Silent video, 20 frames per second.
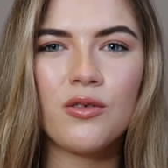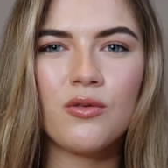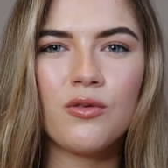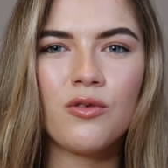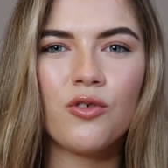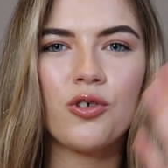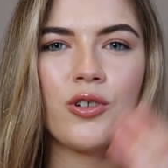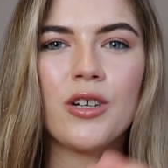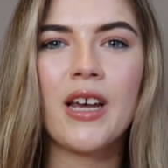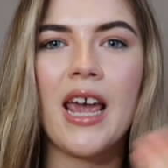
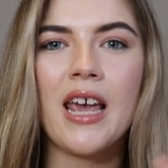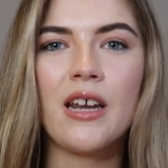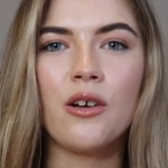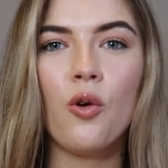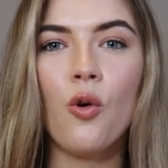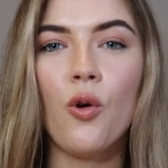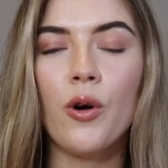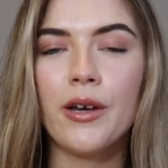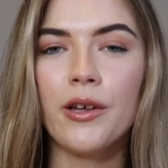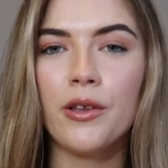create
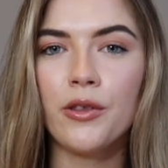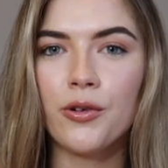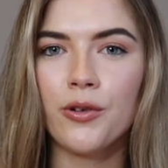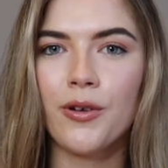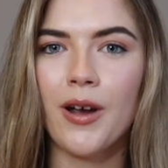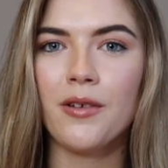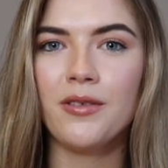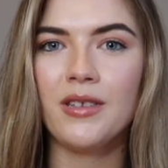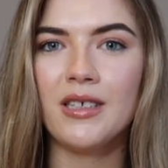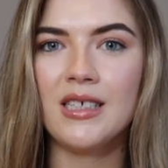oil
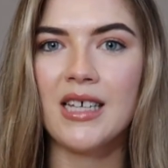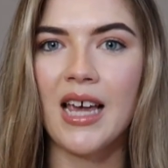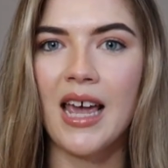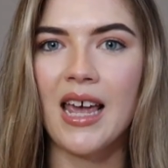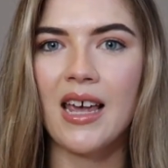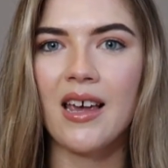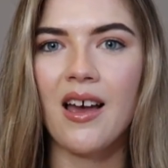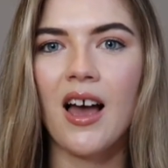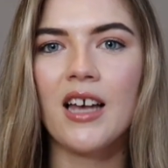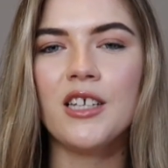throughout the
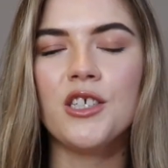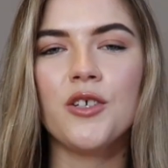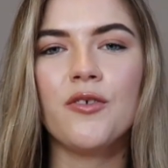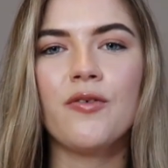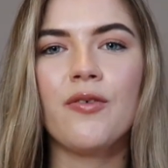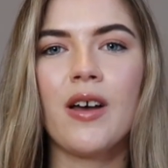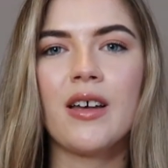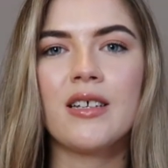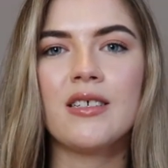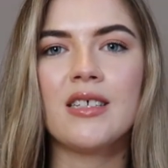day. I do
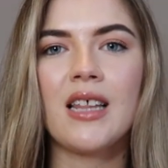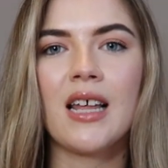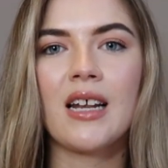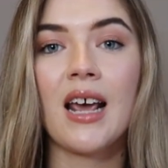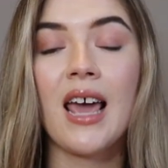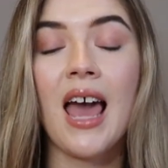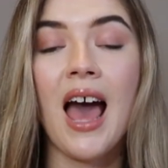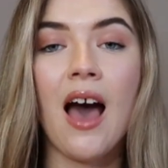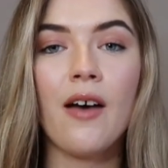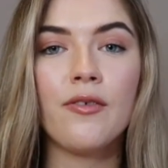find that
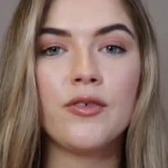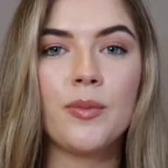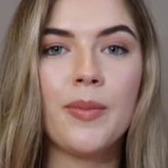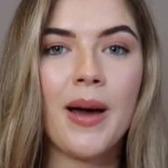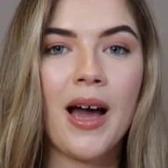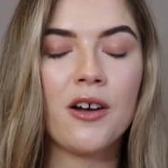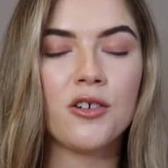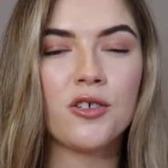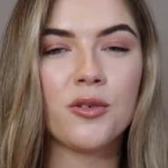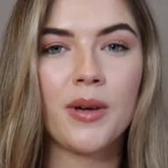I have to
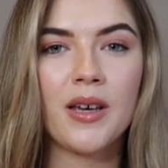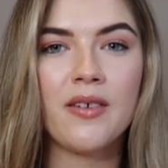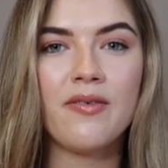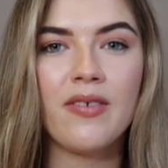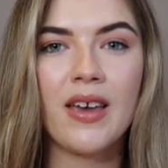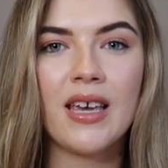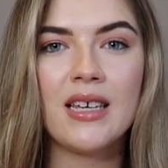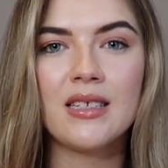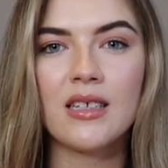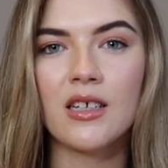powder my
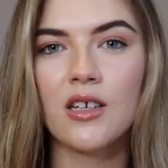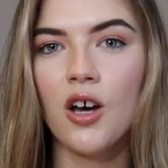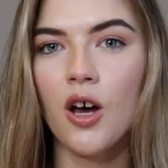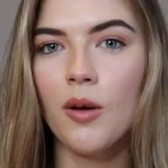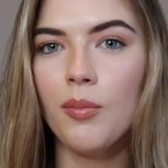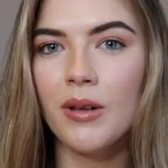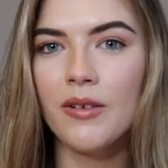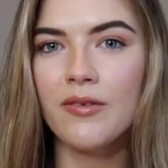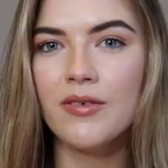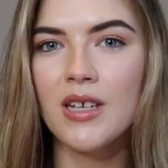face a
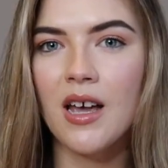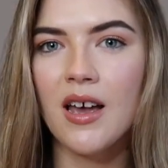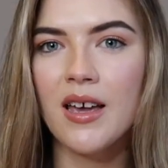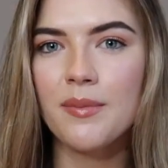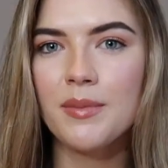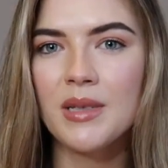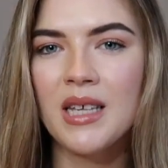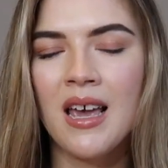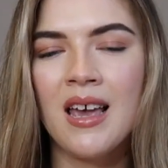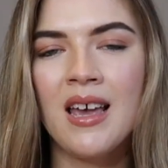couple of
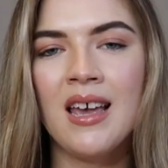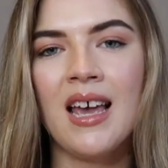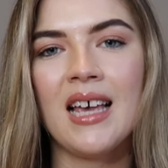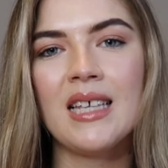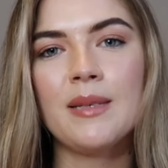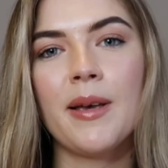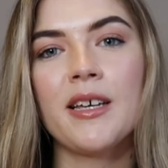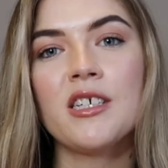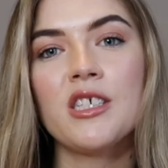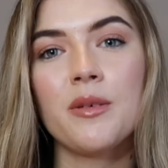times,
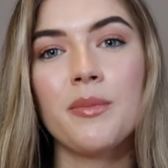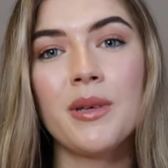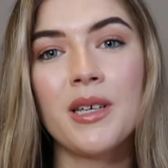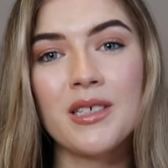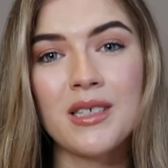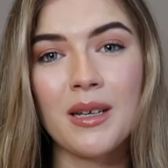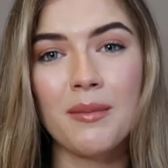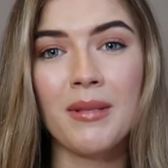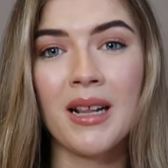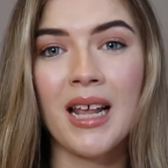especially
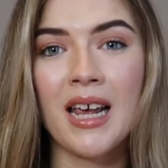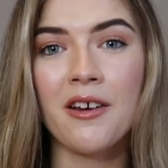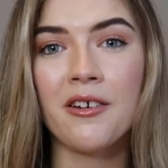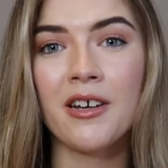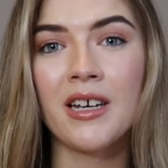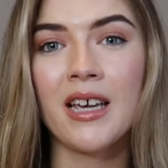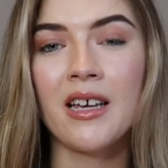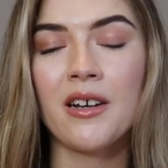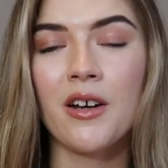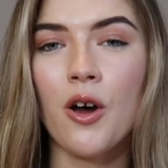because I'm
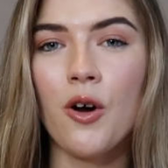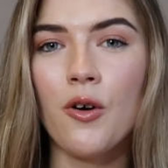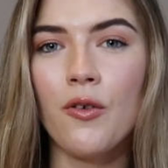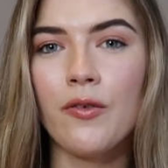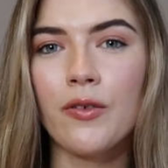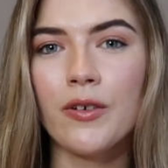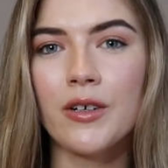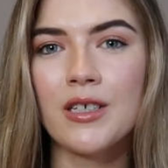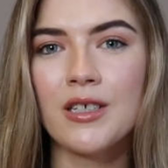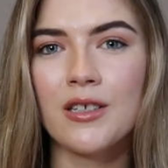layering it
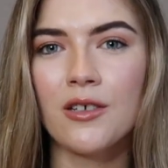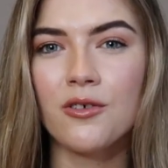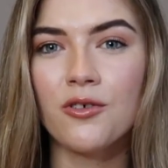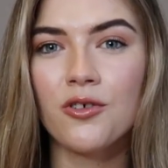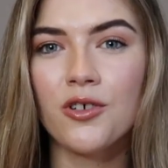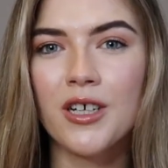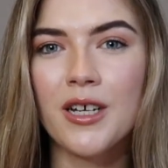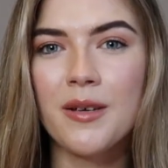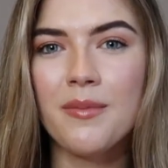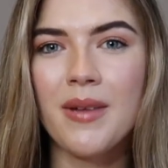over sun
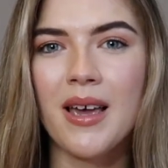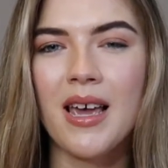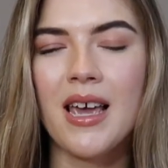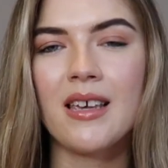cream.